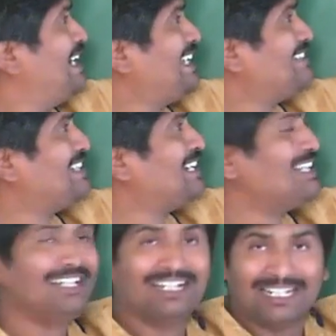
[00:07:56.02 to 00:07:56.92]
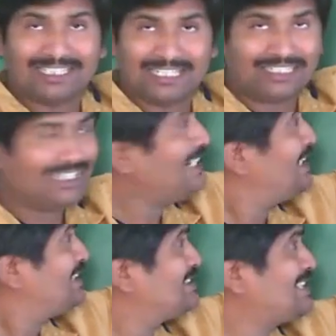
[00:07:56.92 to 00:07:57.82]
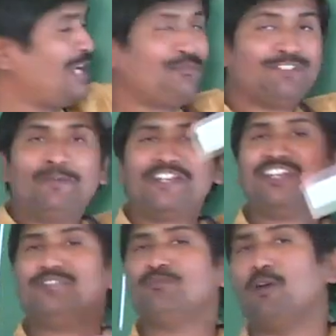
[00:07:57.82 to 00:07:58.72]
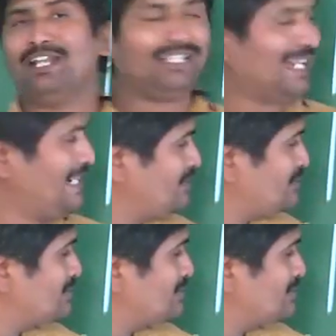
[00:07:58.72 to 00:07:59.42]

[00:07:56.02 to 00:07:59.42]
It is a same species pollen grain.